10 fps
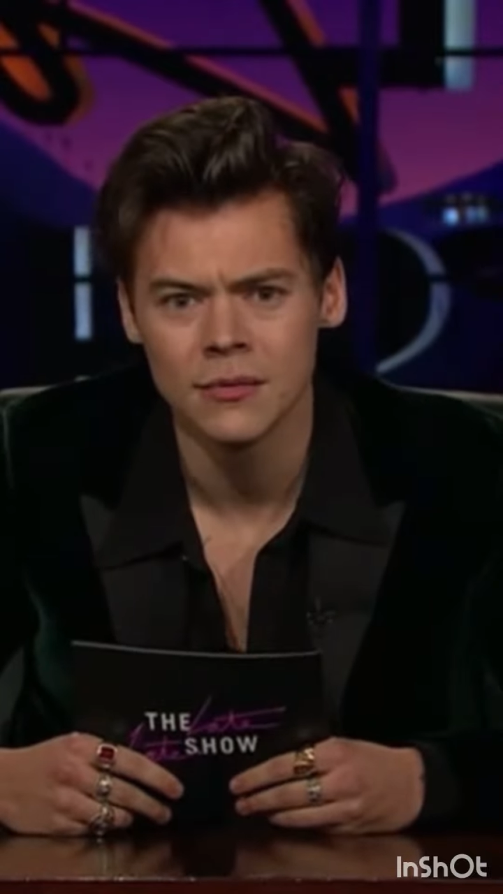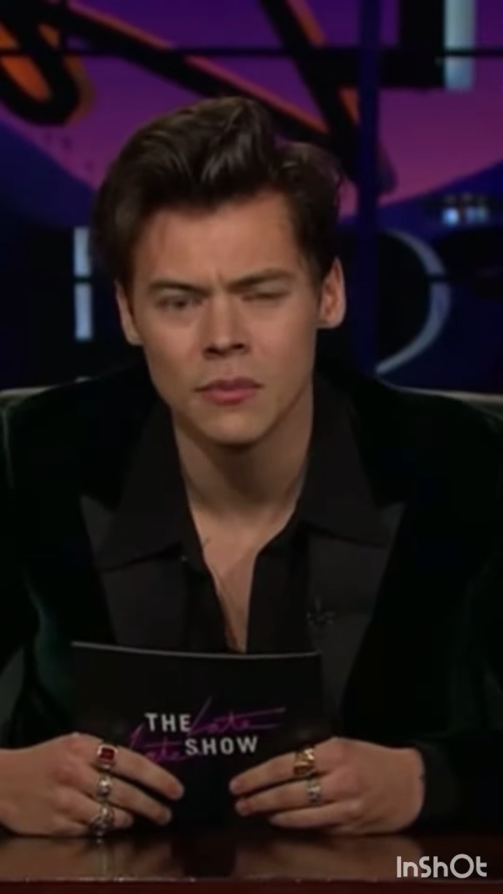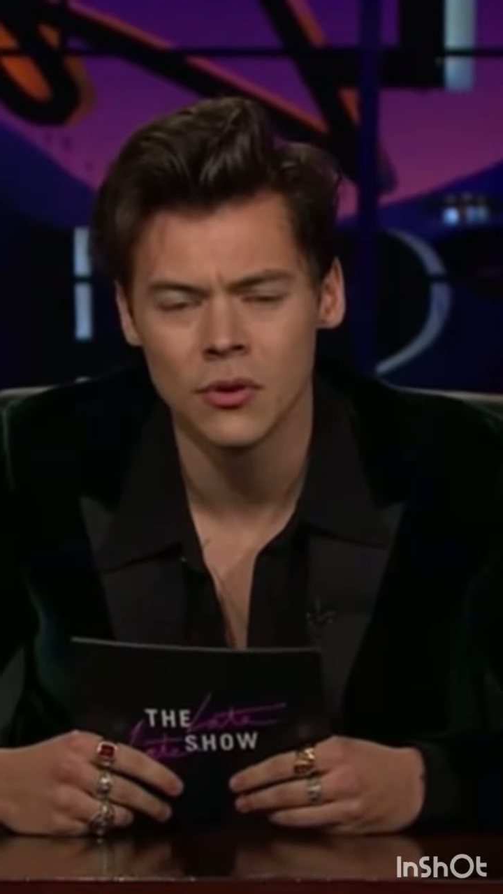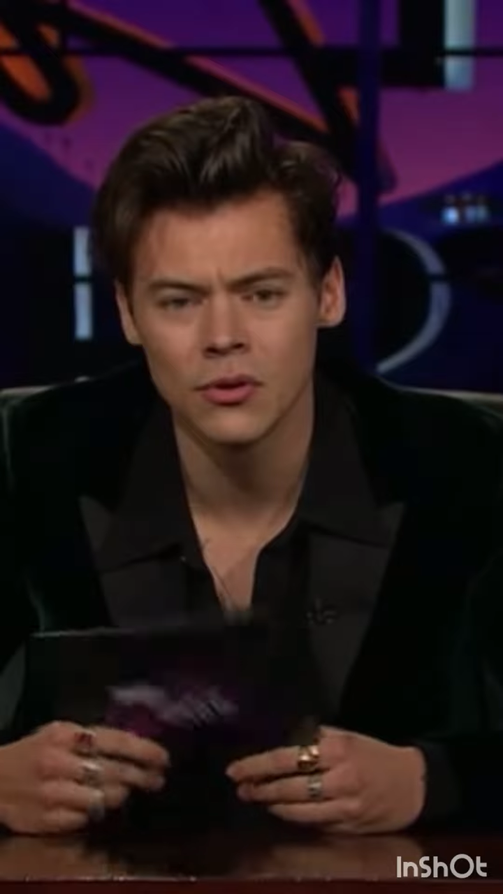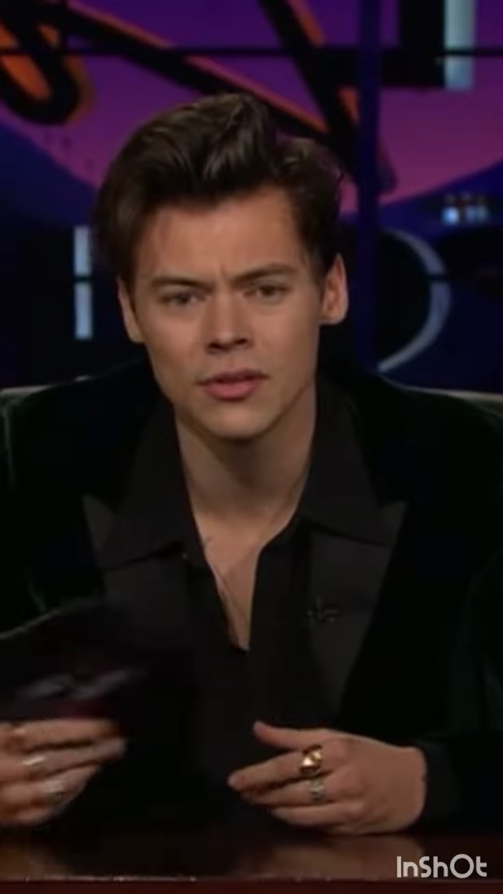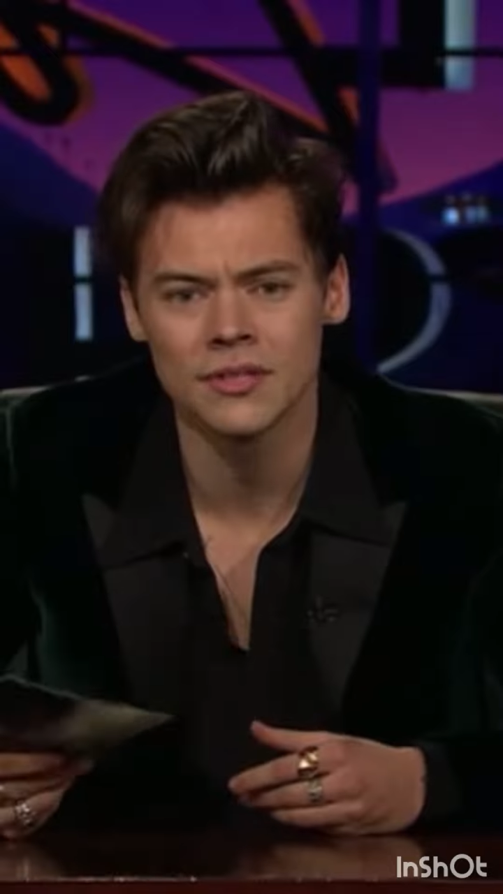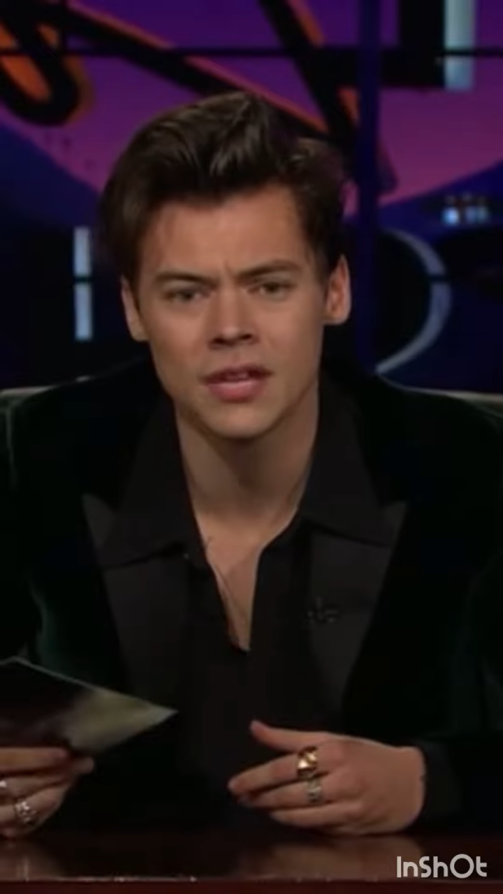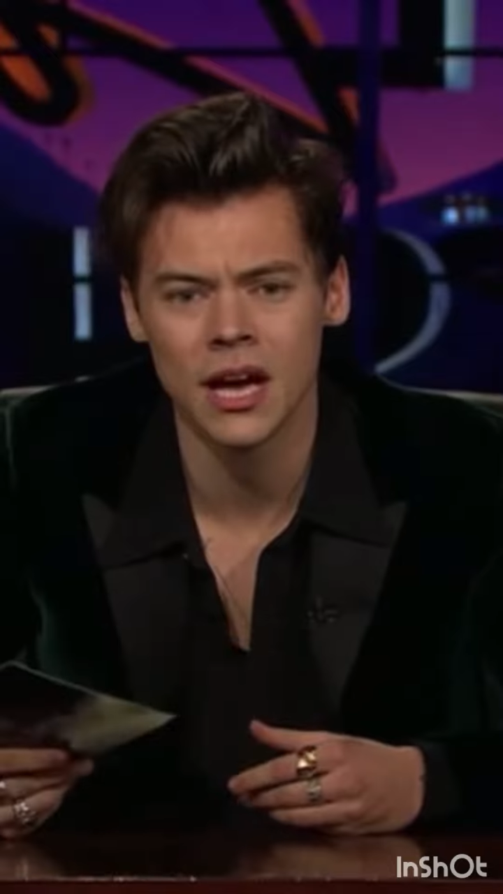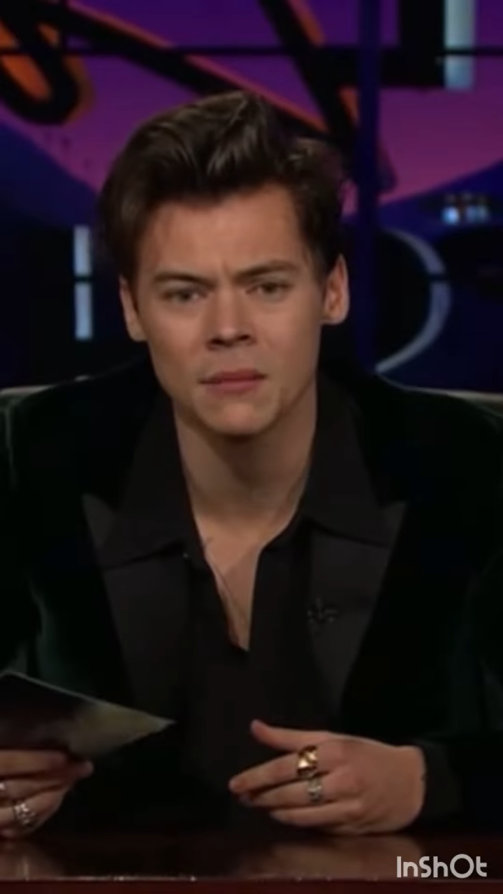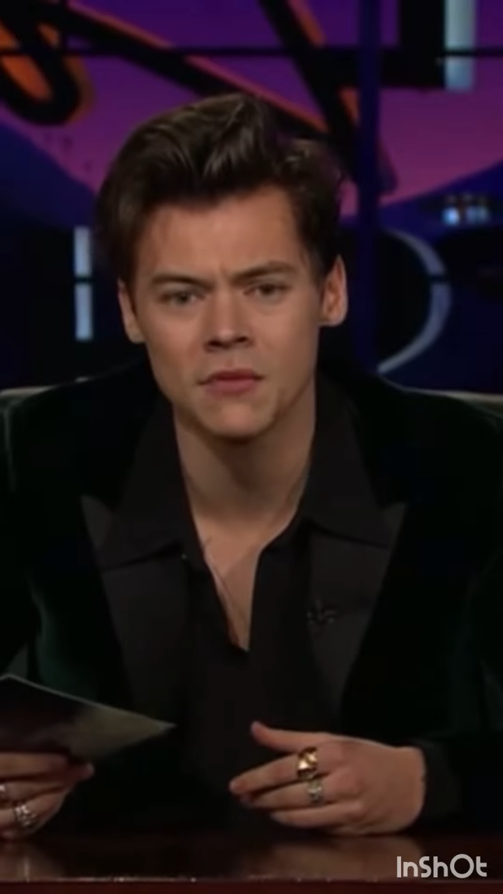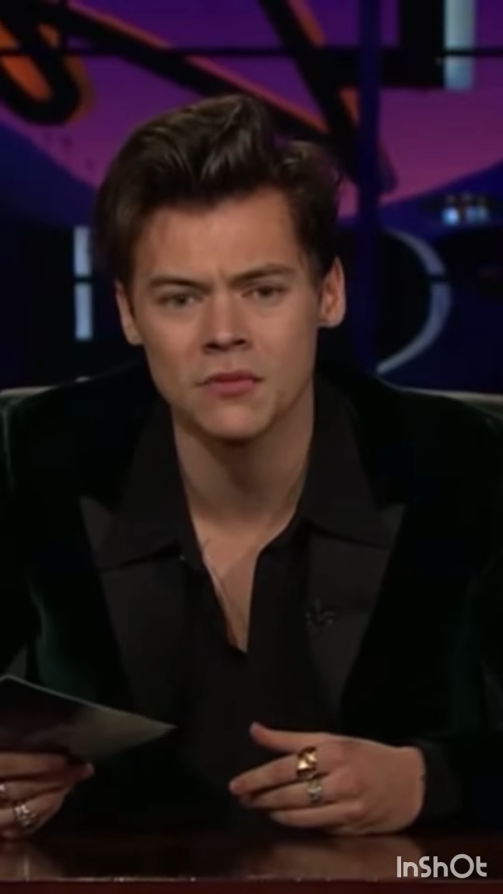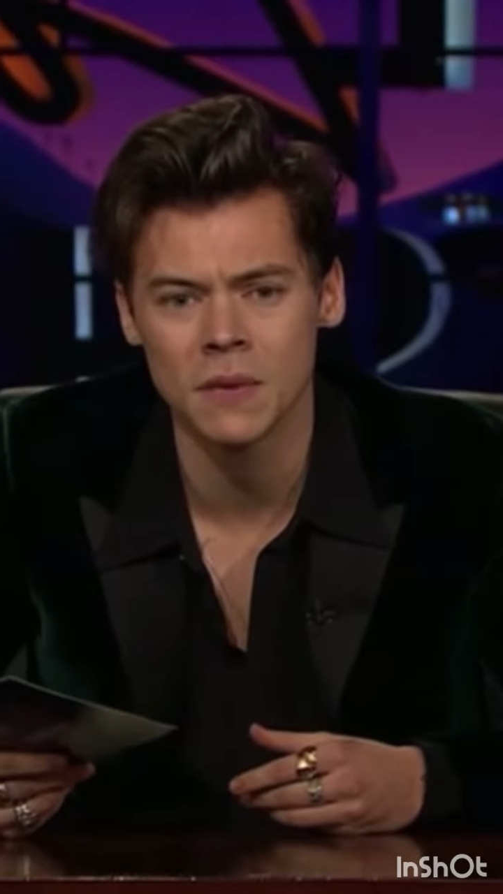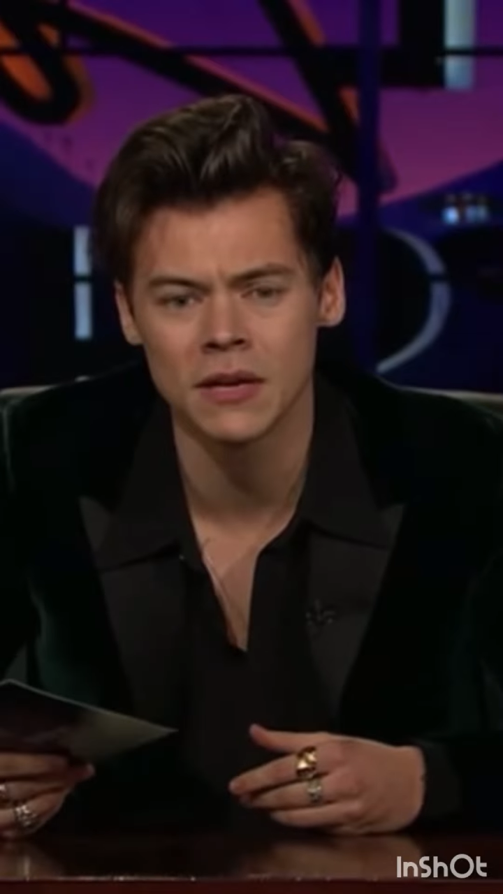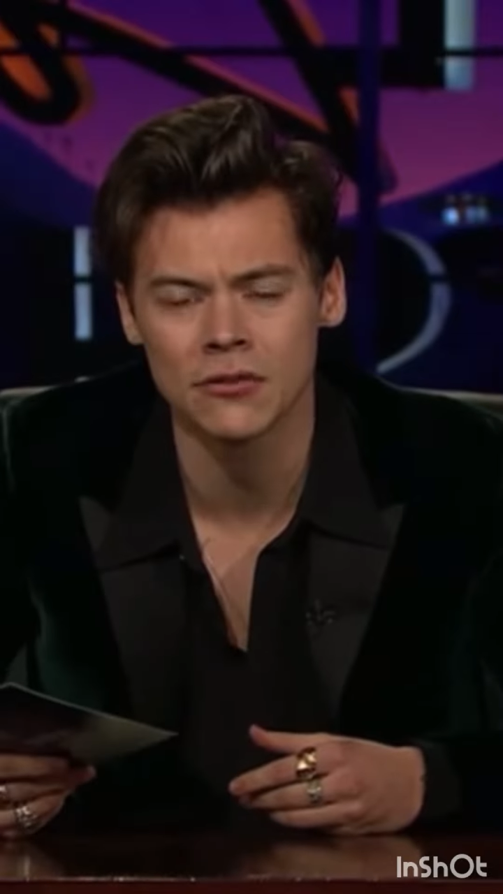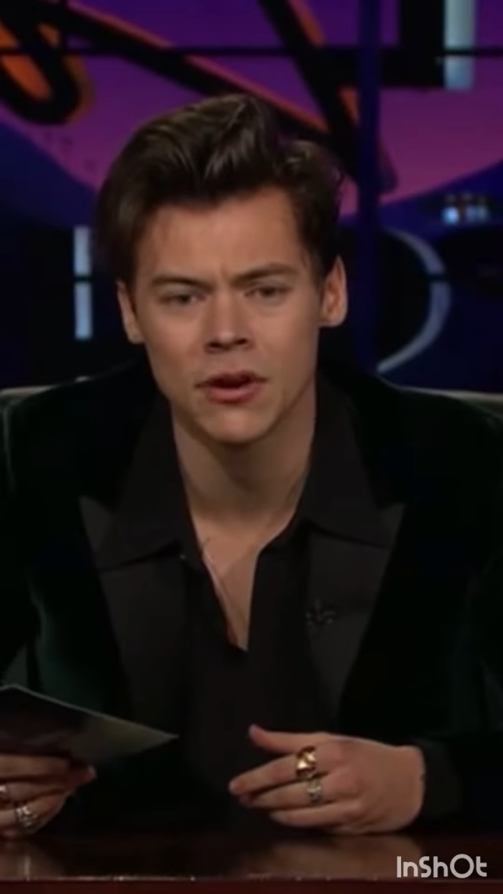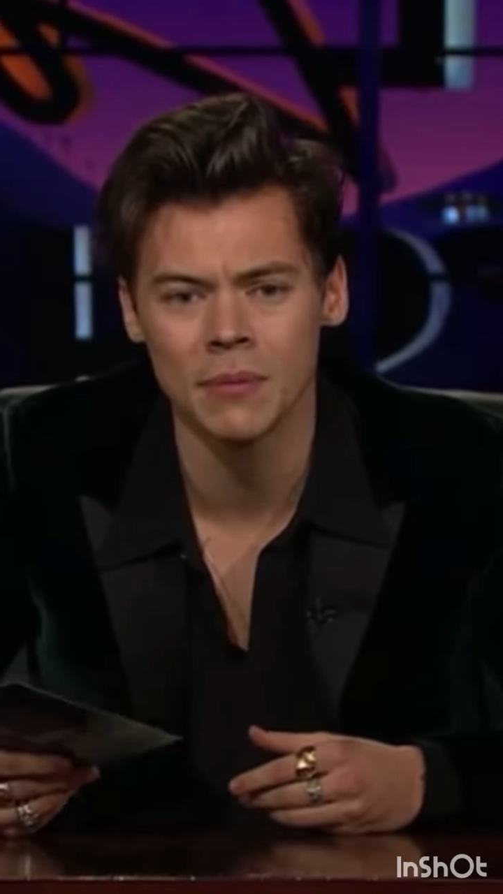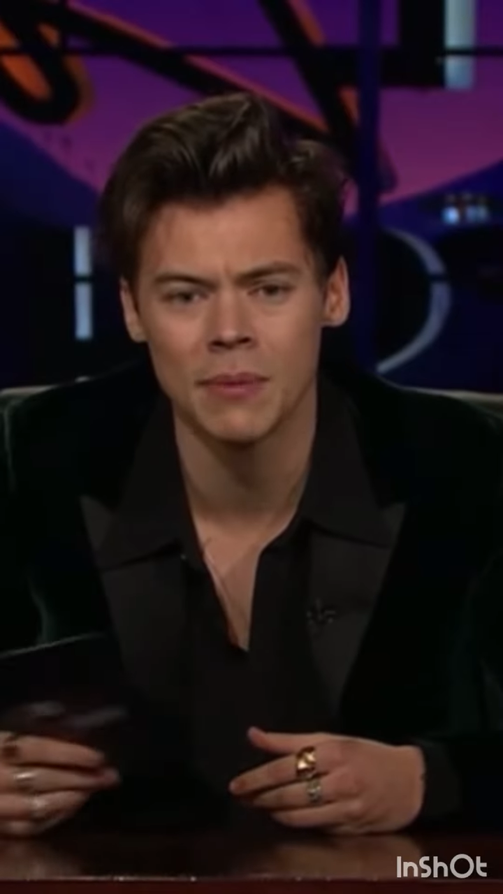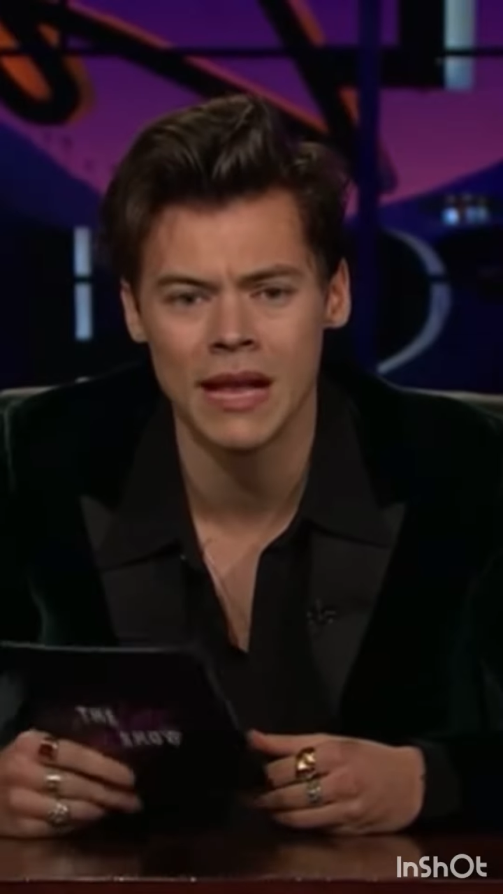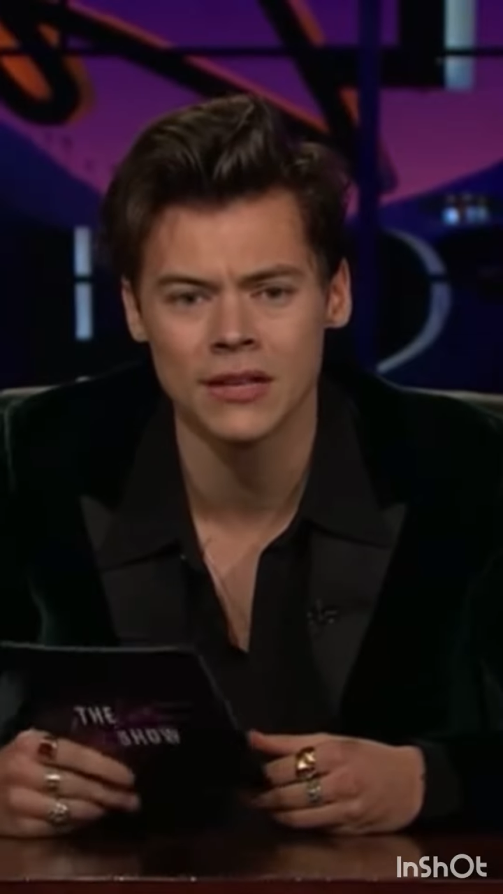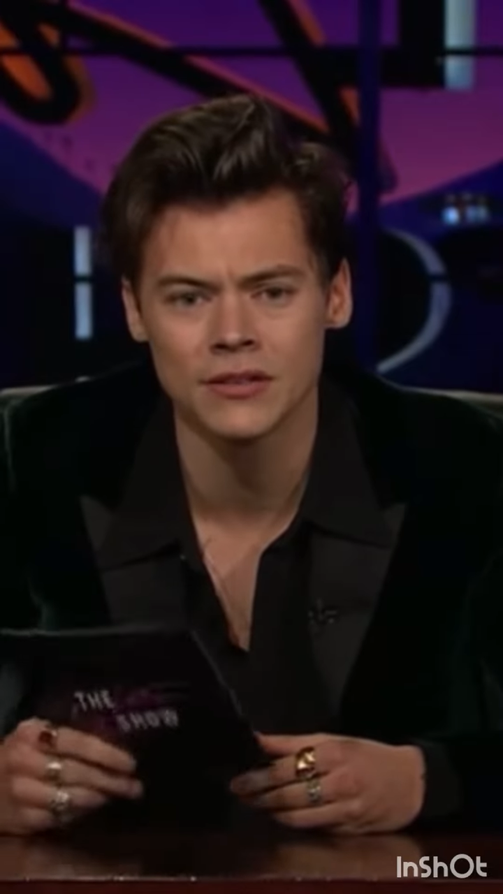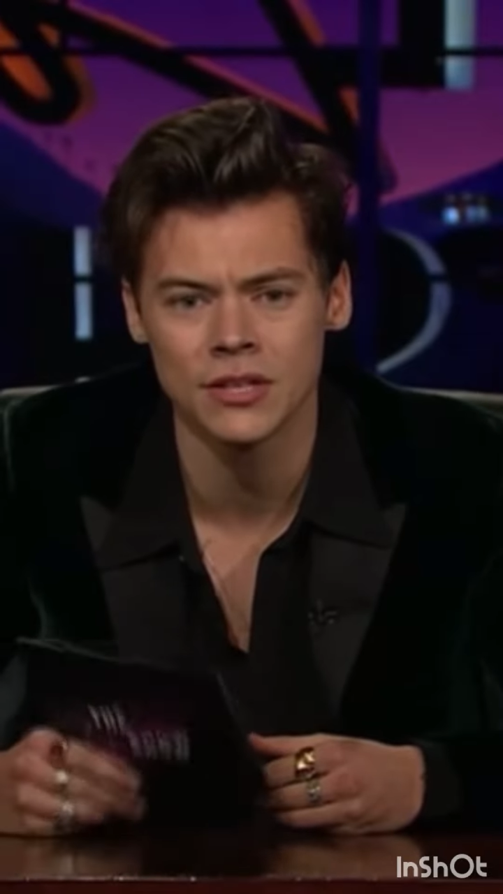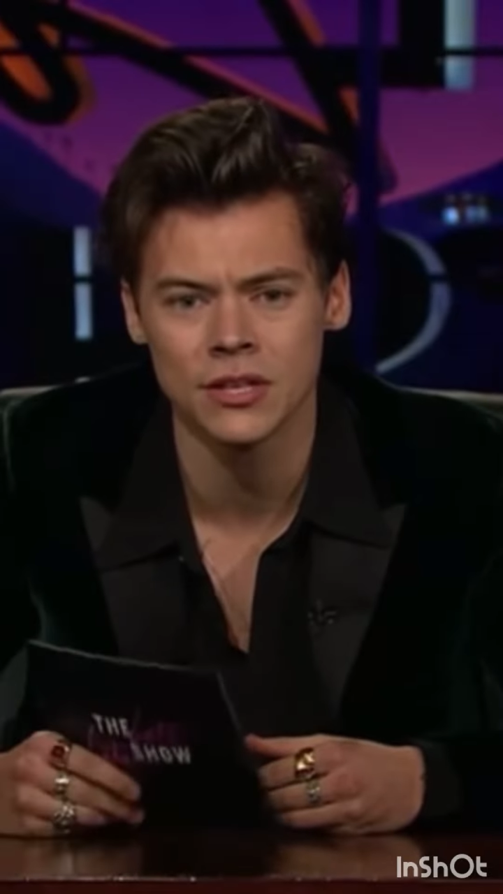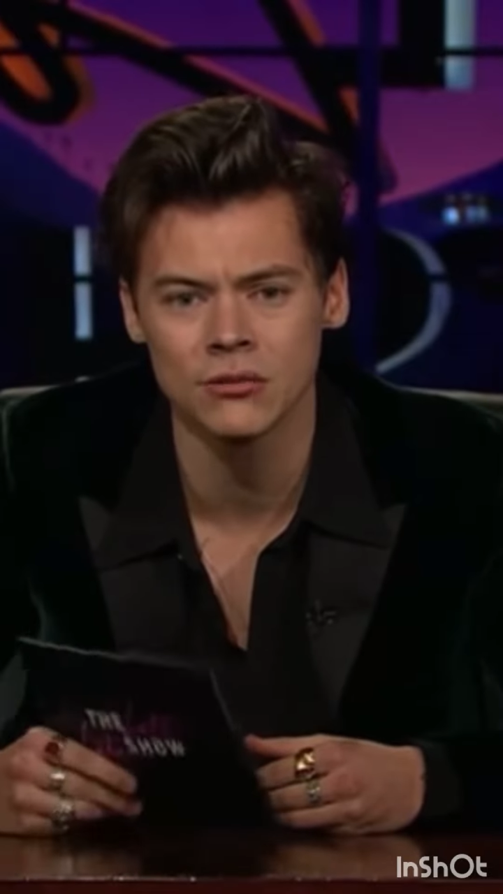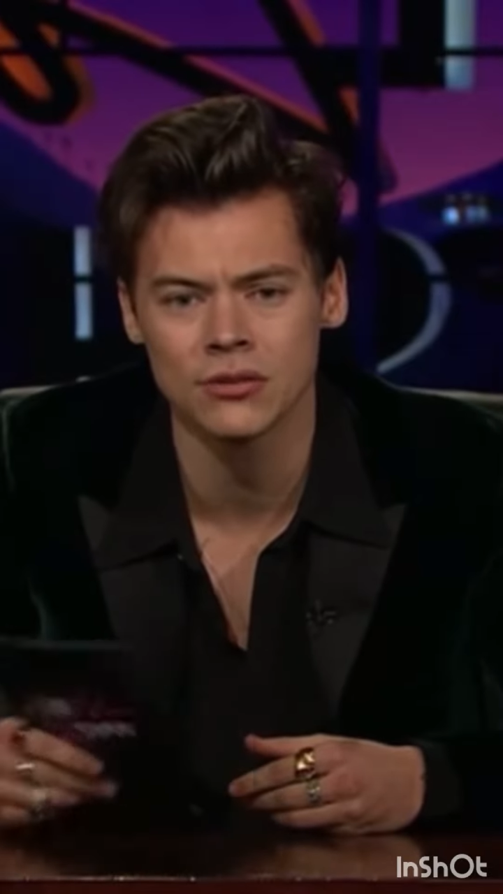But all this time you spent trying to balance cute,